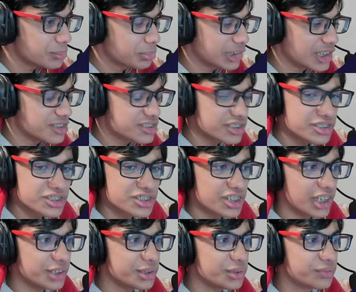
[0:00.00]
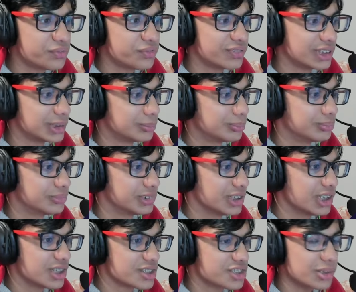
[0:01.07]
place inside of
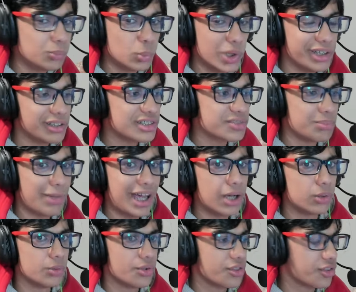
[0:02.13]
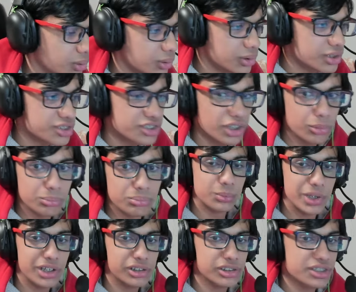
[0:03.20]
some whale's mouth. Or some
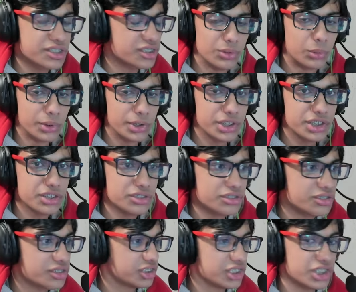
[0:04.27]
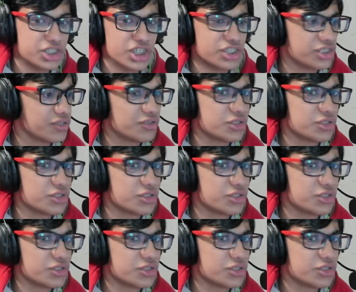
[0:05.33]
whale's organs, digestive